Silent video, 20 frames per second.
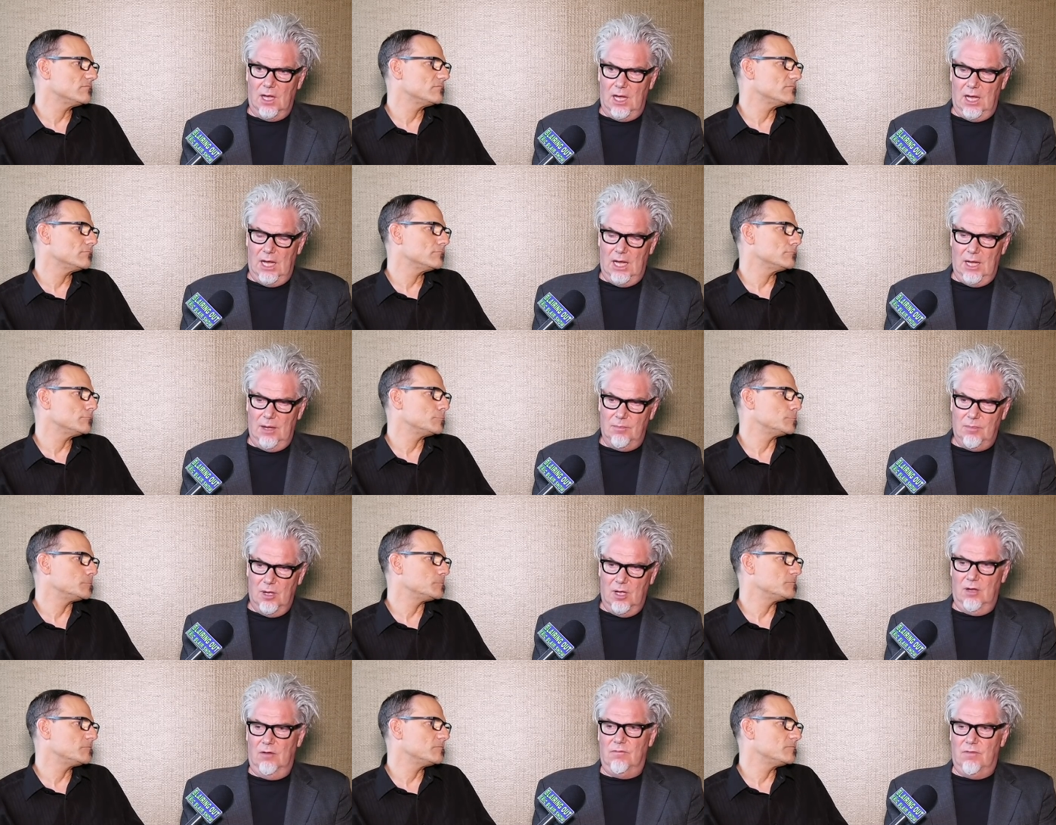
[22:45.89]
Speaker 1: um
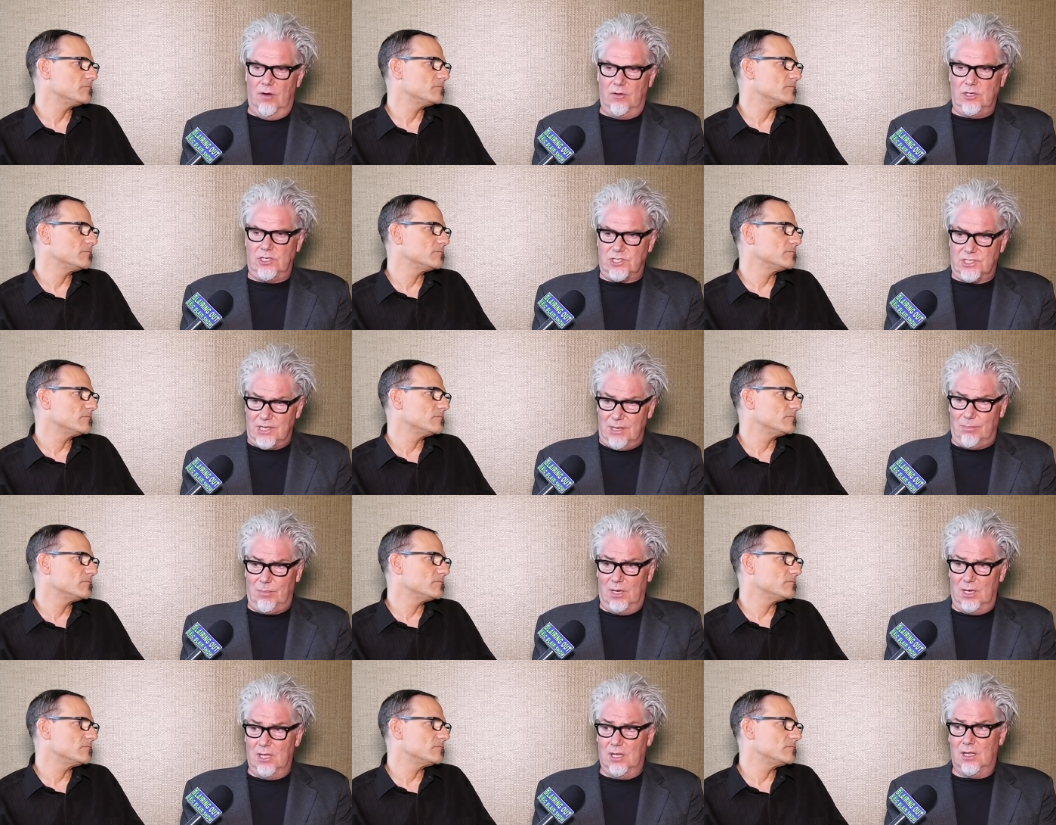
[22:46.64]
very
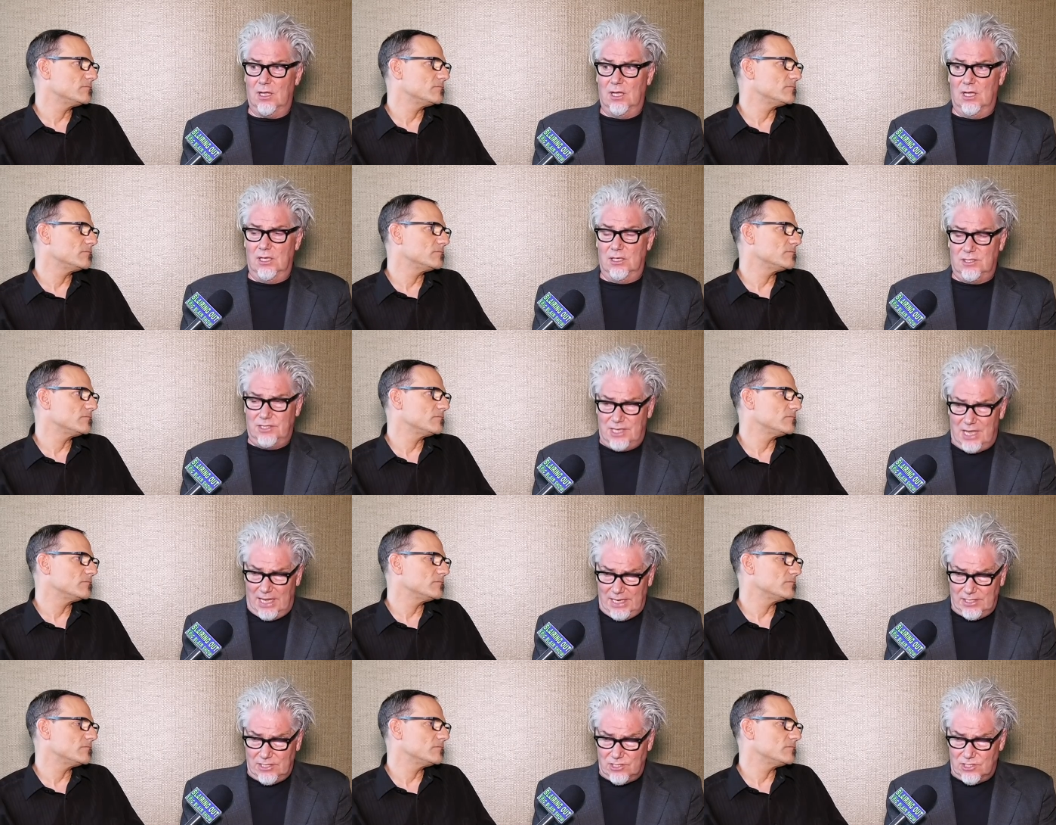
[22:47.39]
similar
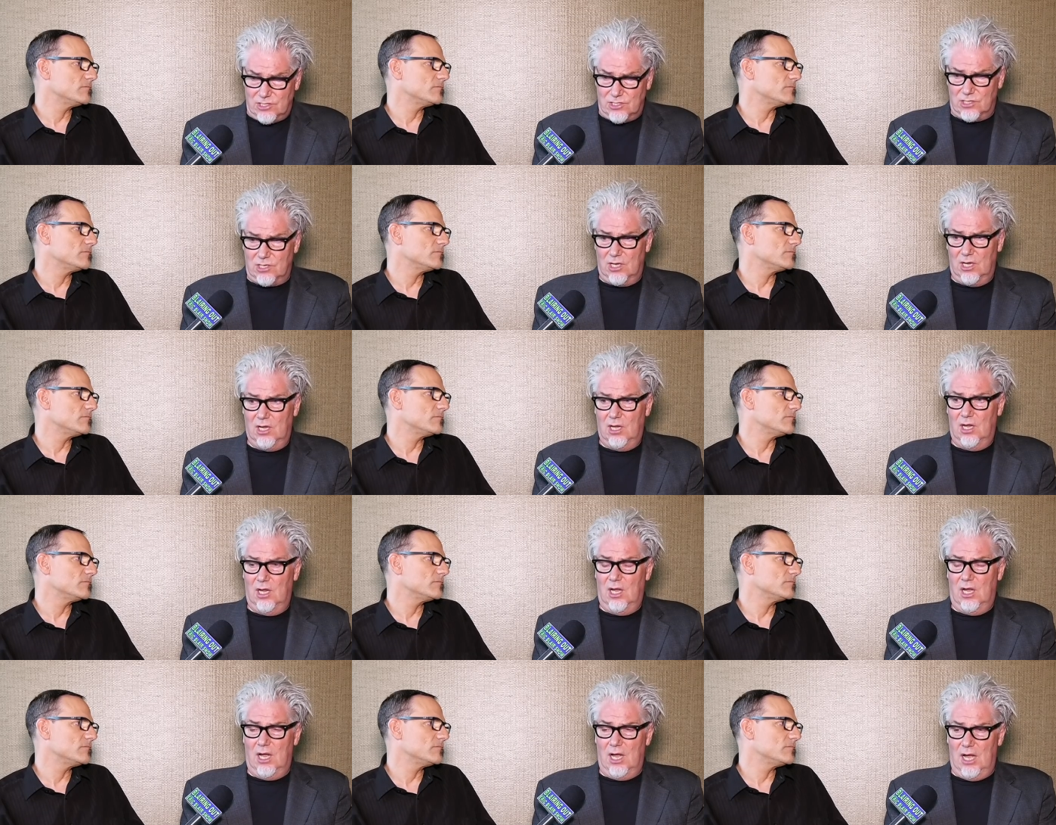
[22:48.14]
tastes,
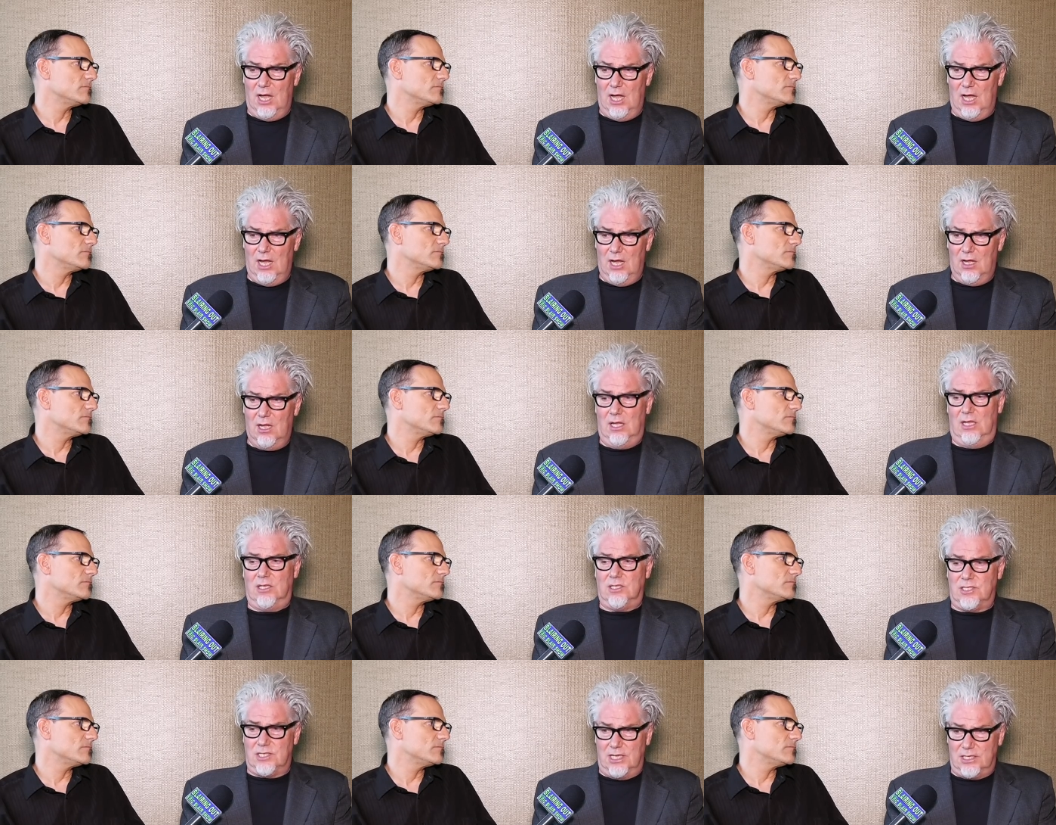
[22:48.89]
uh,
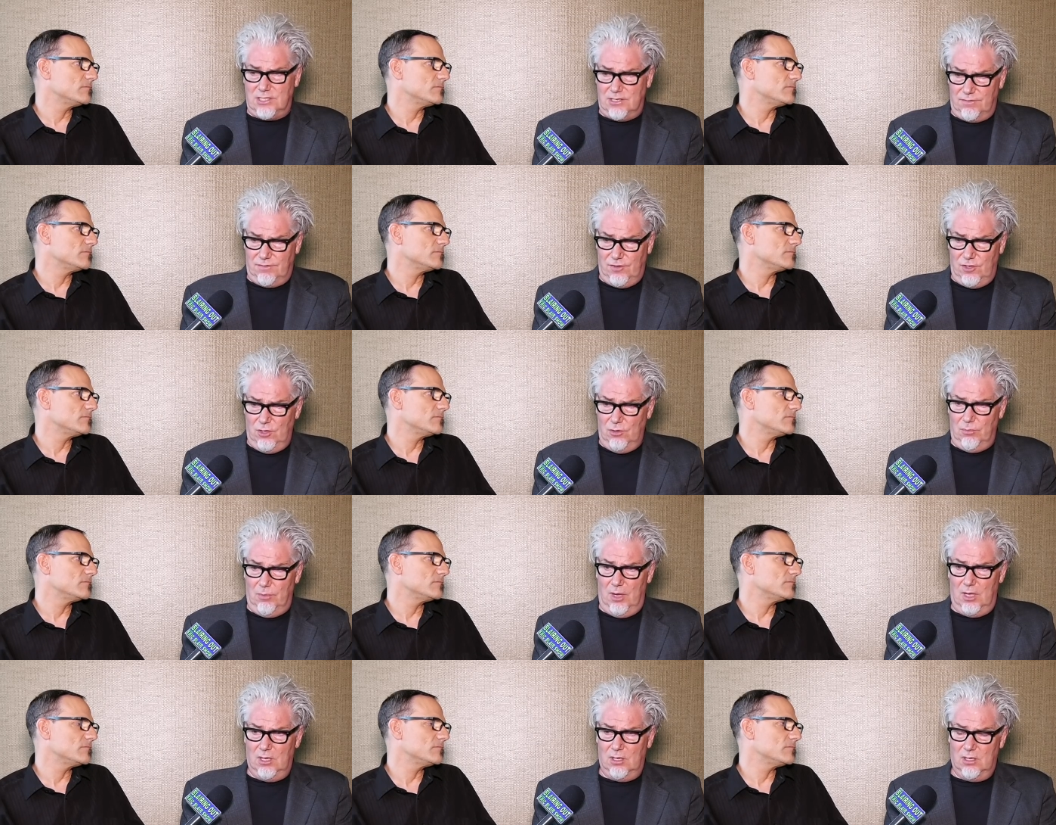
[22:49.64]
sense of
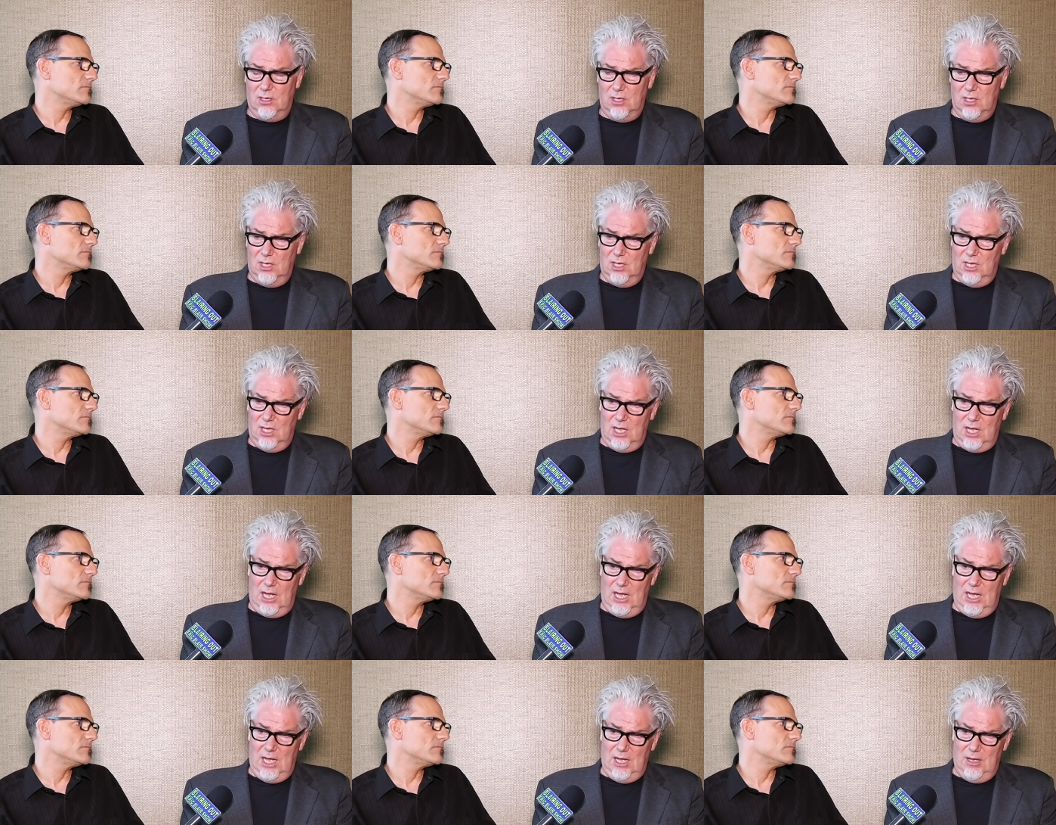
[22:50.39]
humor,
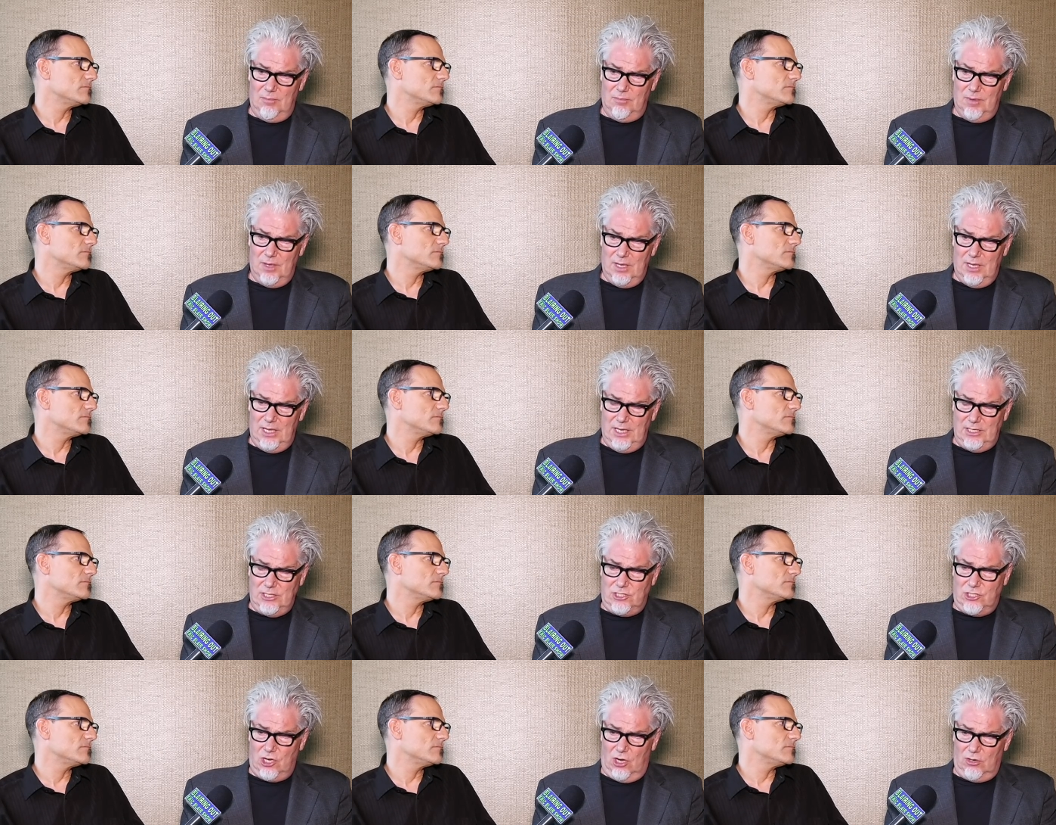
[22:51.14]
um,
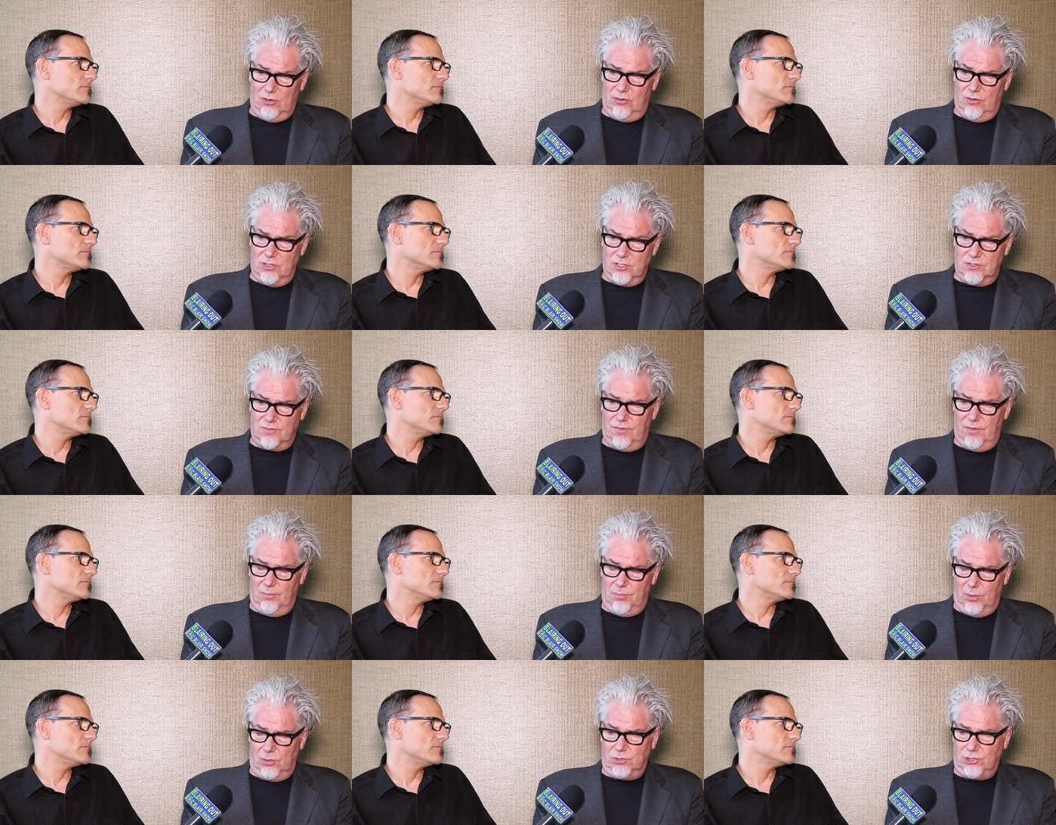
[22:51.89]
intolerance
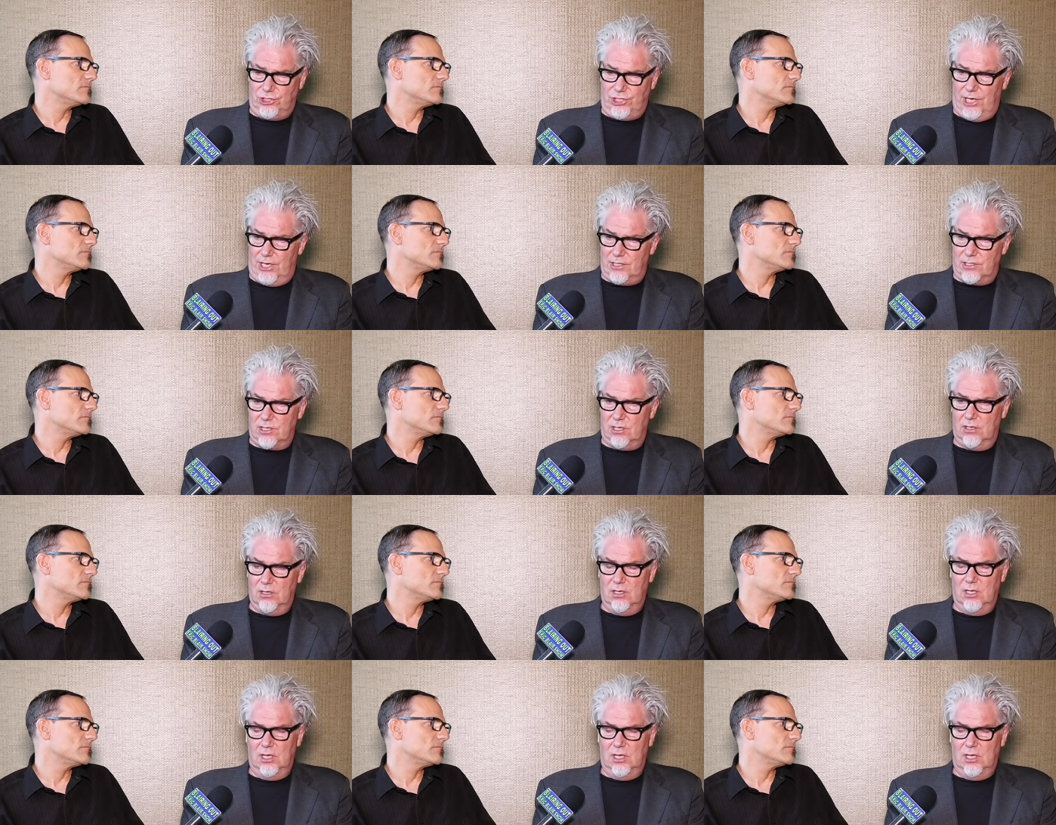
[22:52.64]
for bullshit.